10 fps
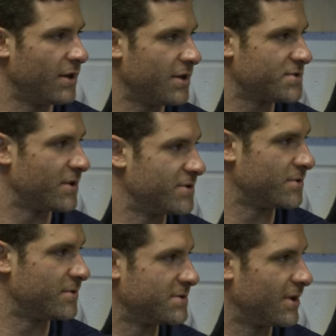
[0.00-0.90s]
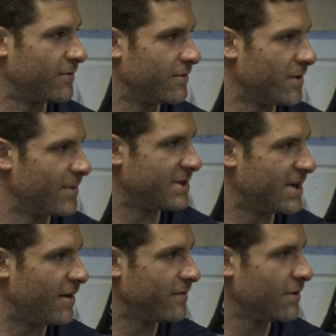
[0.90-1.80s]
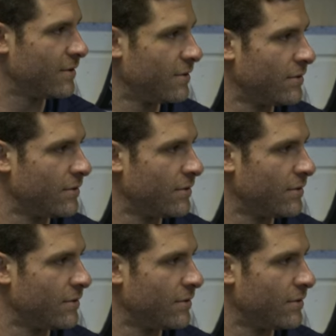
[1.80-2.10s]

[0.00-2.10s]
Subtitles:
yesterday, so it was like 3 minutes after.